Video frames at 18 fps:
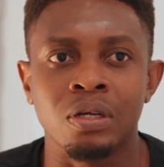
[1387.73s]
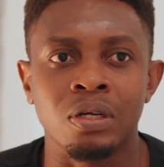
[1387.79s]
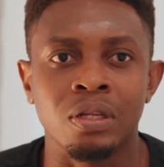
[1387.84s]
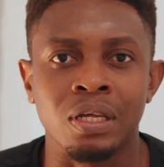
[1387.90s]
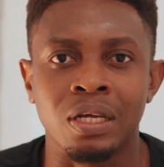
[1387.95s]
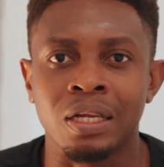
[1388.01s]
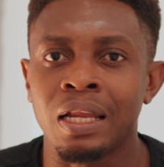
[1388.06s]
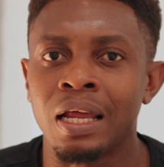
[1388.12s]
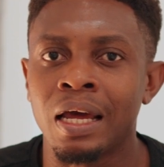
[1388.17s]

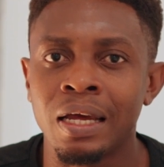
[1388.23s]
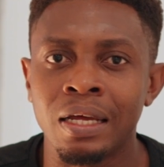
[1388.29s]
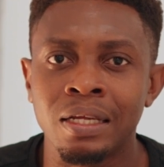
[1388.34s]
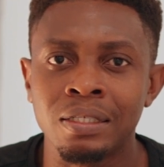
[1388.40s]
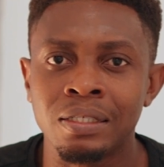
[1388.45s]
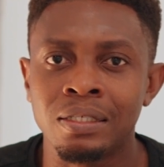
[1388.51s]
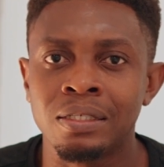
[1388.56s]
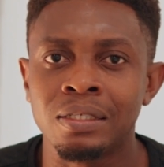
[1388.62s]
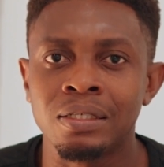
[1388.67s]
the
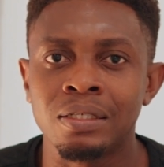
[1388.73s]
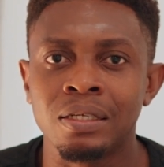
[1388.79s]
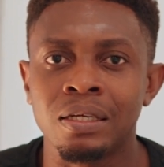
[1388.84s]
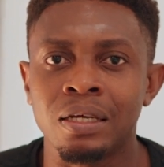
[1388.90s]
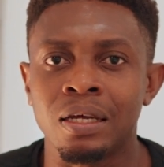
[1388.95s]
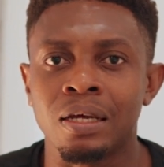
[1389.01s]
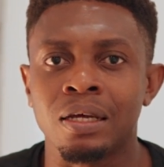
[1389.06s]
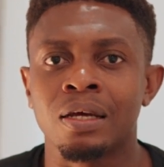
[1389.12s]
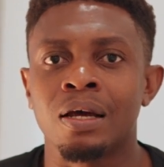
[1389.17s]
clients
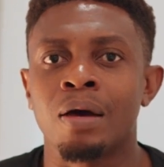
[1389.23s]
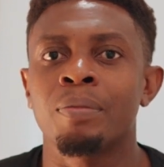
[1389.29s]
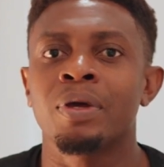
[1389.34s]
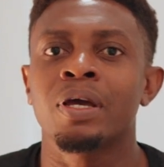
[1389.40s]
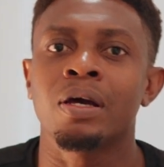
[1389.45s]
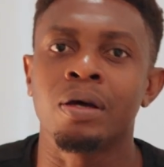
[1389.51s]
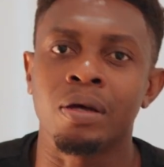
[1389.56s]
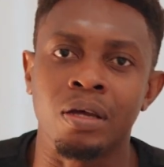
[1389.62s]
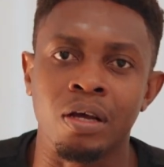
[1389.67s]

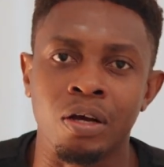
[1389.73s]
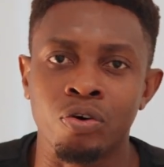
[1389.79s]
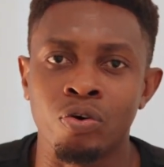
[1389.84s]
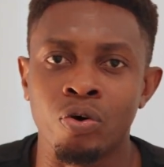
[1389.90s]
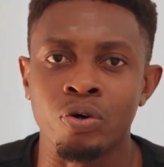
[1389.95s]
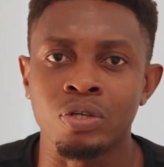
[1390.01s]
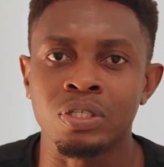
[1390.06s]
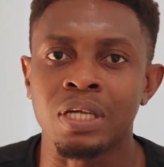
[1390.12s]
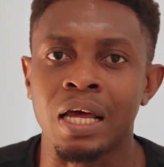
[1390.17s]
coming
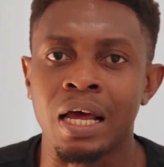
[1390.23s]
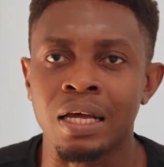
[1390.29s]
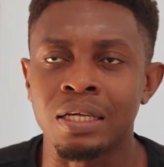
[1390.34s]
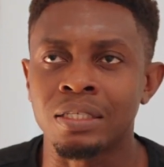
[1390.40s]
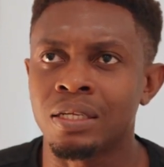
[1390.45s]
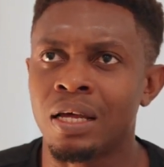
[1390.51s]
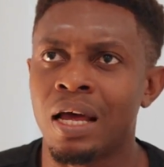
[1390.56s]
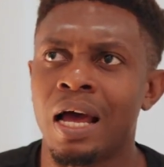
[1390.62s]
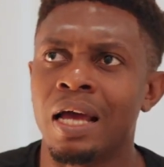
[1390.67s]
across
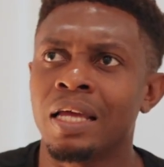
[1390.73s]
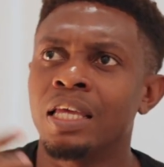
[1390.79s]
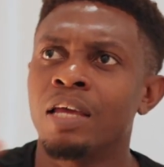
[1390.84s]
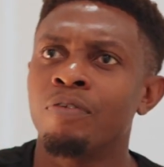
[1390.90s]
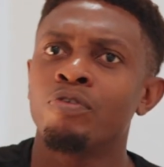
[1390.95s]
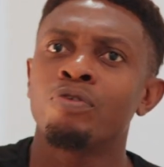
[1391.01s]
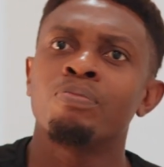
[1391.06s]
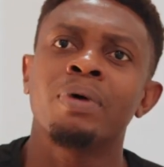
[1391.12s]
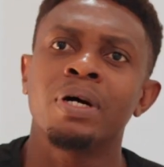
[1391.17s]
as, I
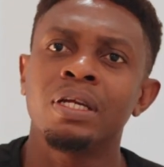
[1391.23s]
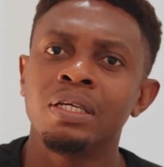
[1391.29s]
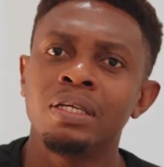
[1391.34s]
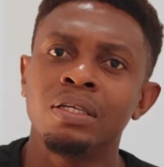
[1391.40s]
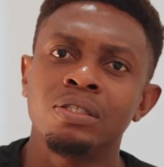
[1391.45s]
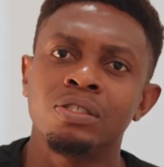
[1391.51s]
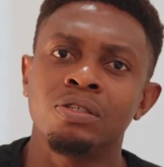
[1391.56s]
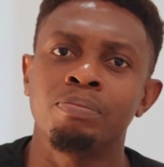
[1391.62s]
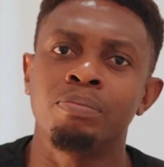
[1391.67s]
give you
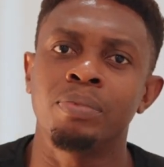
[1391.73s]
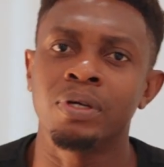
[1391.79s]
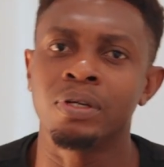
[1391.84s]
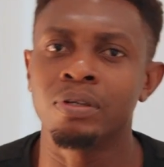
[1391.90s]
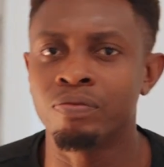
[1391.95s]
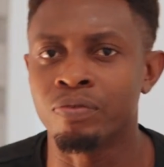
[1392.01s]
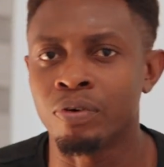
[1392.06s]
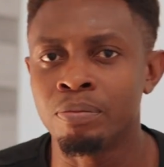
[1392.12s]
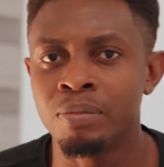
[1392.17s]
money to
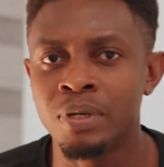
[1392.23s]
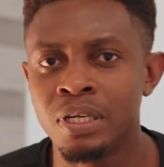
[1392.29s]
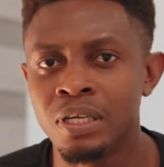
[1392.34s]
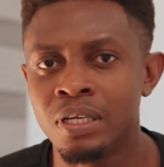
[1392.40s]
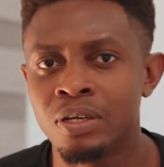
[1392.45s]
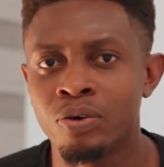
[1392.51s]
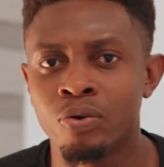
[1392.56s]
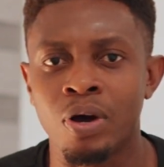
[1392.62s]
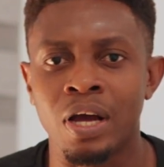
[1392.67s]
build for
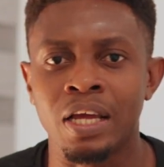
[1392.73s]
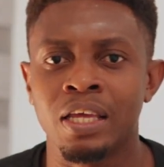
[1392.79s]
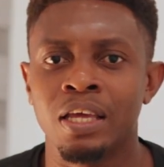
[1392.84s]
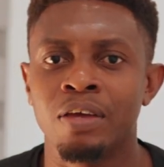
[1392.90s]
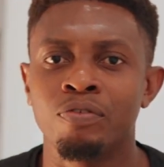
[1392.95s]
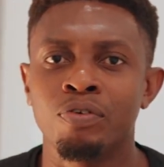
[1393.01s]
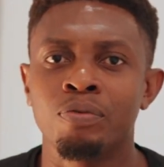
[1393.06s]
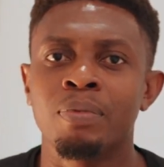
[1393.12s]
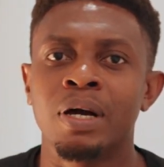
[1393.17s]
me, or I
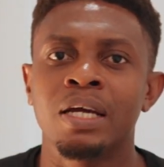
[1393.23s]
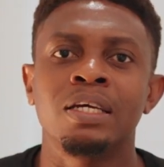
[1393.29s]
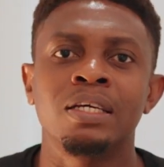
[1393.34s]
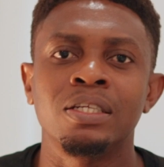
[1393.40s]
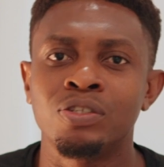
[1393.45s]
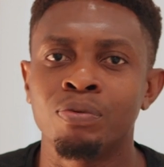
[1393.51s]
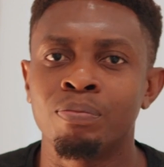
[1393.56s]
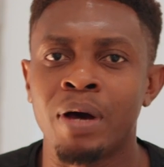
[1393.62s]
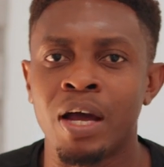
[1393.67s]
give you
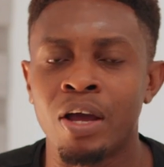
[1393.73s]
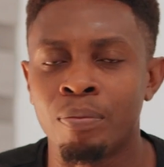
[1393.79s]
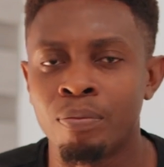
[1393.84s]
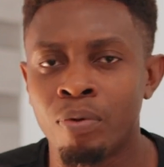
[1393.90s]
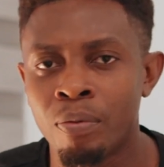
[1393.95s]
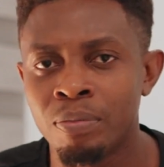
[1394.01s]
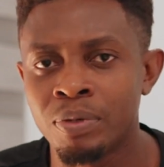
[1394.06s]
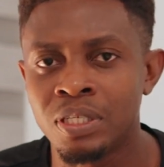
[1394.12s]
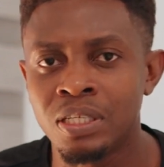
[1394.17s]
money to buy a
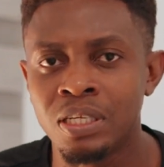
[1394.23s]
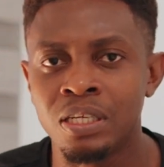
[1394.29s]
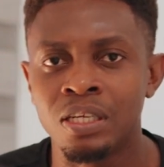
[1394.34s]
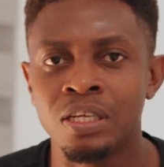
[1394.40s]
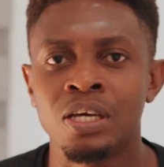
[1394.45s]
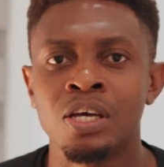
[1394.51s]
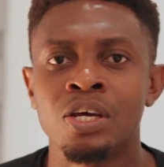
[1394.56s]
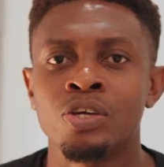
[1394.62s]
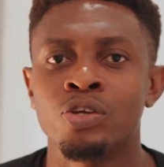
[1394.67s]

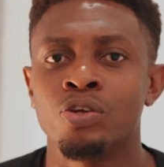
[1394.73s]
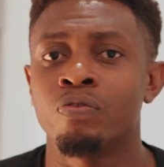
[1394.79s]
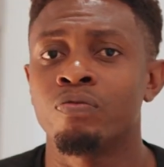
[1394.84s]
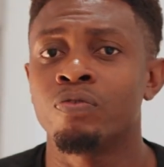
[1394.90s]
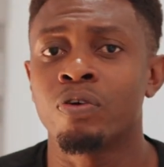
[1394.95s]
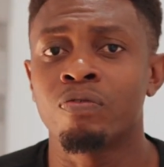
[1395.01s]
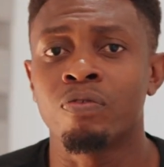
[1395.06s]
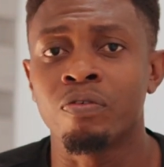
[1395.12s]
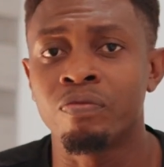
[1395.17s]
property, you've
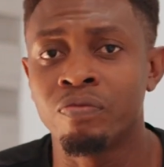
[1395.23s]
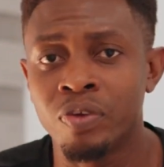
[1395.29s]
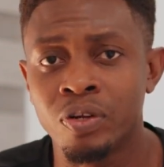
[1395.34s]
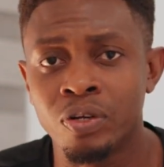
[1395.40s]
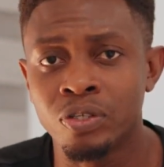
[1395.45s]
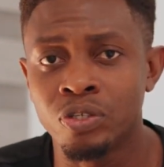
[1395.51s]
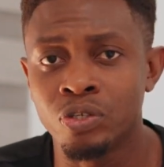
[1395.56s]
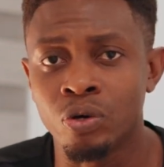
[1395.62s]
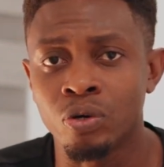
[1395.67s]
not
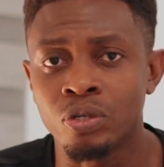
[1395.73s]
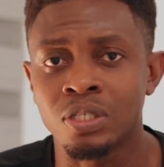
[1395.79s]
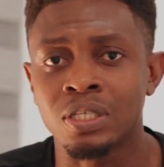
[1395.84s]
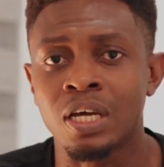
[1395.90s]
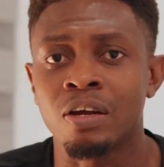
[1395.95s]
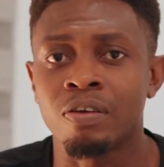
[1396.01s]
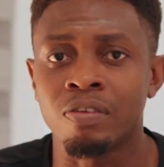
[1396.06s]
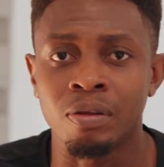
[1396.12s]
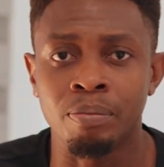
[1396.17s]
fulfilled your
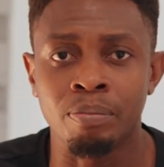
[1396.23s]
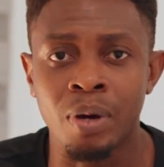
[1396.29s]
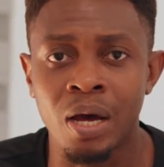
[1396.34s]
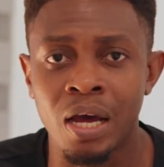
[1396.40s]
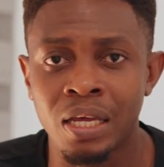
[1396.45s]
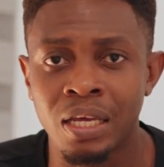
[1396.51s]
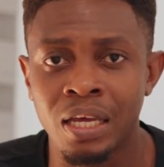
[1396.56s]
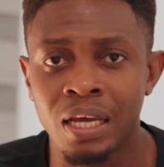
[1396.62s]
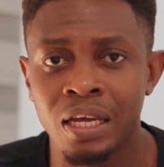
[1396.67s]
side of the
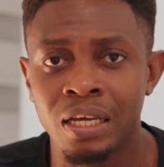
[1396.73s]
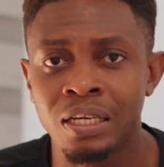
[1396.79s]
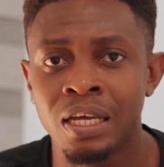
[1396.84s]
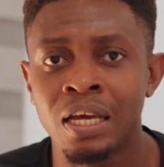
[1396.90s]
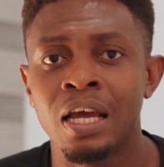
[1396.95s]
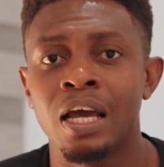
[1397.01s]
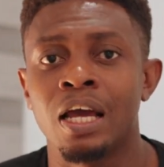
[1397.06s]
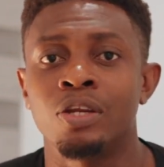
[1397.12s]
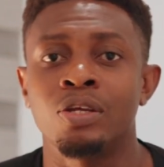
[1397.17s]
bargain,
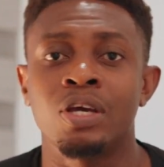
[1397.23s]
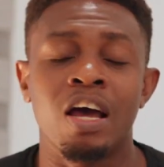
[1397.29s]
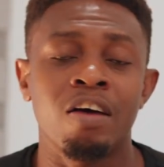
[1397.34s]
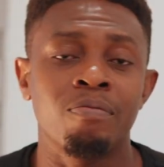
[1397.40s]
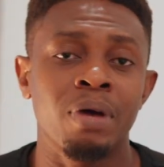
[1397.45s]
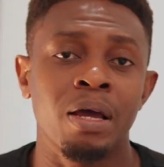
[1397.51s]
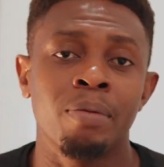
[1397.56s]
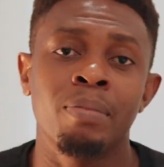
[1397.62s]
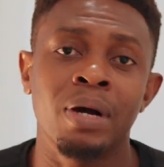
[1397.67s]
and you
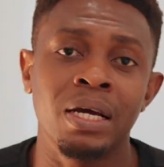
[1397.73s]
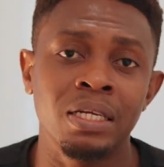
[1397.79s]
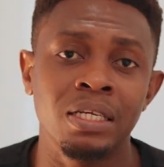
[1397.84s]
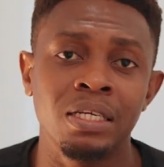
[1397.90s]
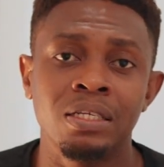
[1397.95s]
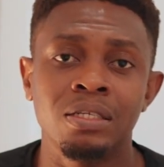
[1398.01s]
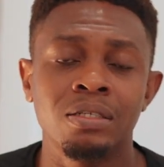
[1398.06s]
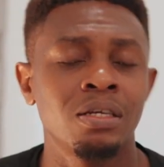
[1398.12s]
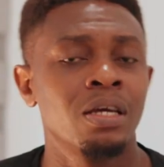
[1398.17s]
have my
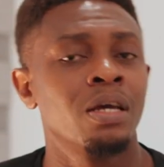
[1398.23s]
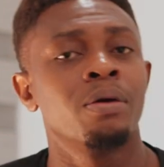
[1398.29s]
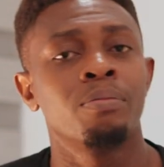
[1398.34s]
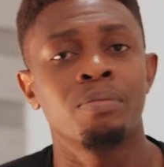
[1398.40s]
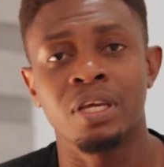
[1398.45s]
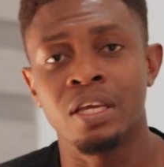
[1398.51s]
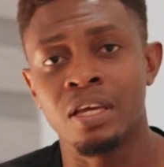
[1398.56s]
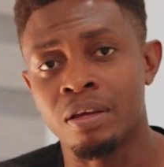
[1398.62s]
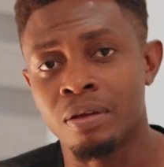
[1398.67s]
money,
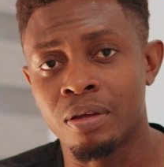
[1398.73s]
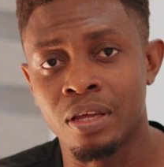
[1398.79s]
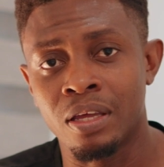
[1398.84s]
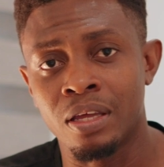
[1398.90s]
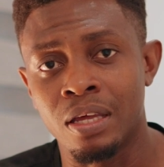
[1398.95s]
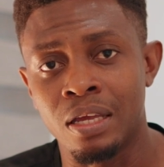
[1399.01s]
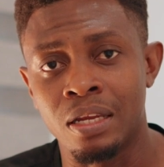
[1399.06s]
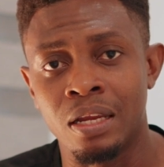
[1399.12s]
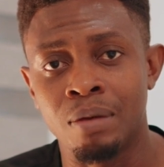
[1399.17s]

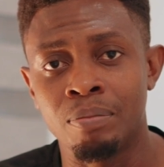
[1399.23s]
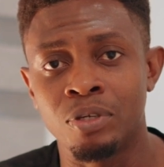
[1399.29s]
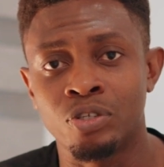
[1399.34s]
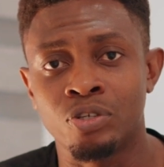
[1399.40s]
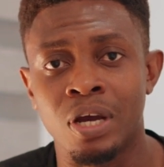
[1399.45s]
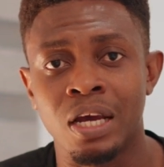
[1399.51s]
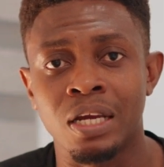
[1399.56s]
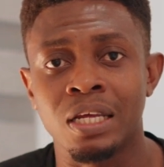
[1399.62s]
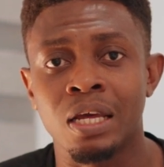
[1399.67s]
let me
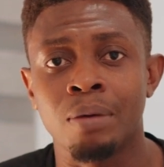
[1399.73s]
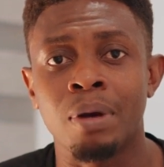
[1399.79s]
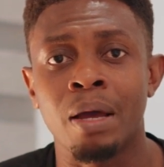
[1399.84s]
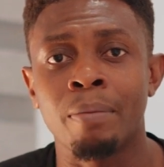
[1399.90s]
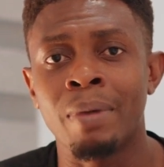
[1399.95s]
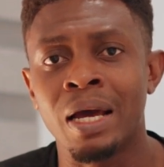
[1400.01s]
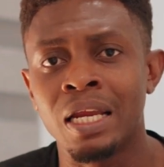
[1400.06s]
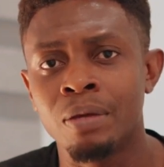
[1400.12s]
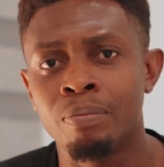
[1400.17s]
try and get my
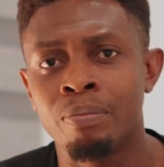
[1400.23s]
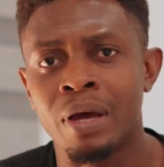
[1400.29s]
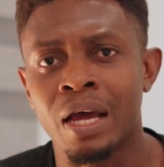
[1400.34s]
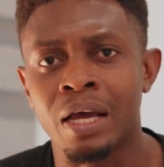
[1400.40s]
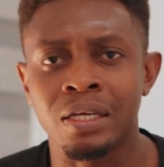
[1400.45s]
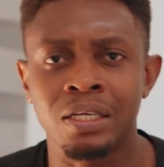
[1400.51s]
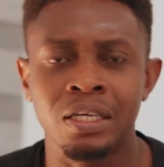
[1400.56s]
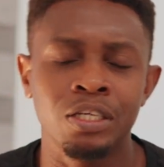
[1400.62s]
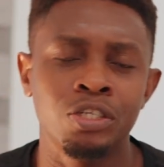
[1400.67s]
money
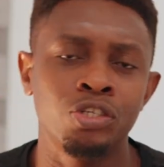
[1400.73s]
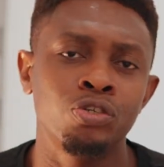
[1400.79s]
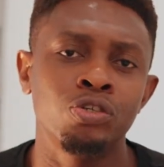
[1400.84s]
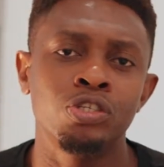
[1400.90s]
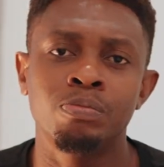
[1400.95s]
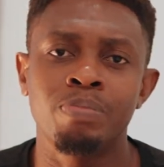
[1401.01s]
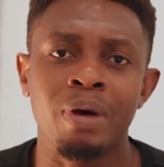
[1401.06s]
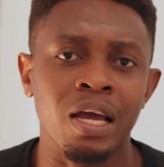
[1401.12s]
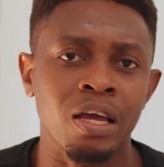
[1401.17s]
back,
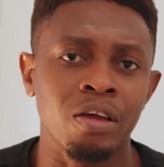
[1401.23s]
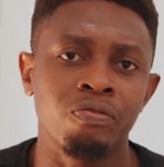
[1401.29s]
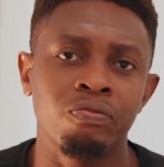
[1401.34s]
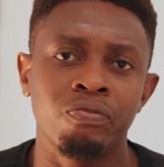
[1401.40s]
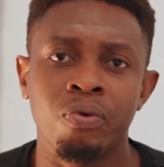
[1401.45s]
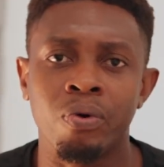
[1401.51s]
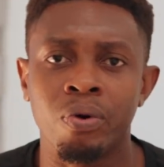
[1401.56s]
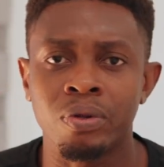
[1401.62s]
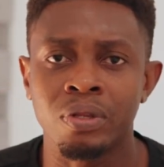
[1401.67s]
issues back and
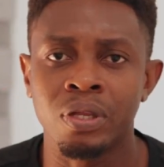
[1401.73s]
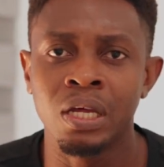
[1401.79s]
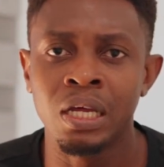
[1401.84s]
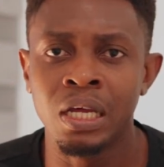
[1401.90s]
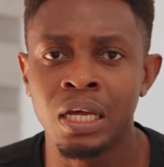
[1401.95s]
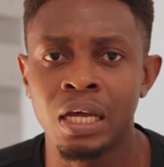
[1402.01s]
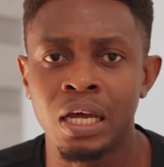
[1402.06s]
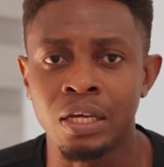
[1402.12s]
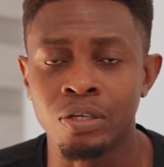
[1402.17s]
forth,
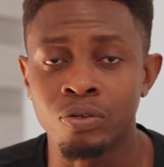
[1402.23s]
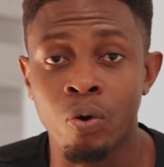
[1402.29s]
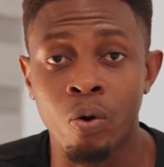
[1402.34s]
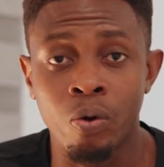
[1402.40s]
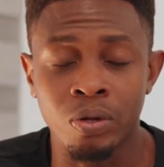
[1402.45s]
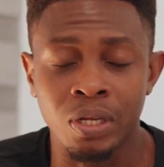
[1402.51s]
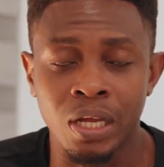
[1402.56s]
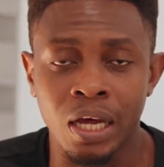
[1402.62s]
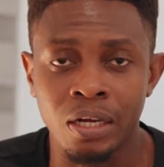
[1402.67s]
and
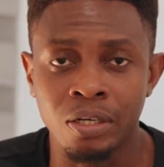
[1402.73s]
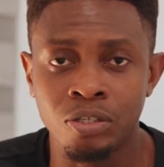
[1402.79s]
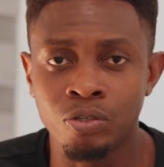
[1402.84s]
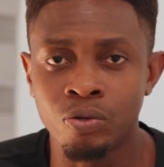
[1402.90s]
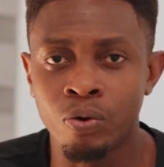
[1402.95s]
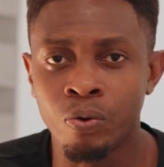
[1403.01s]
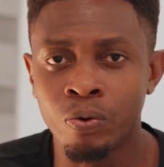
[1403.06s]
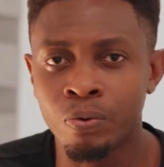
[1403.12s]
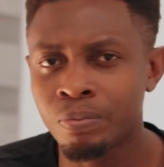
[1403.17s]
all that.
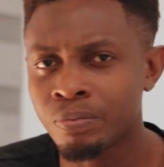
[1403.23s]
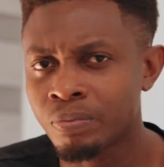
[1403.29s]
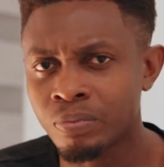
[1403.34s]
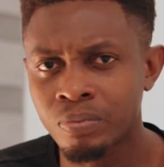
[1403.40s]
So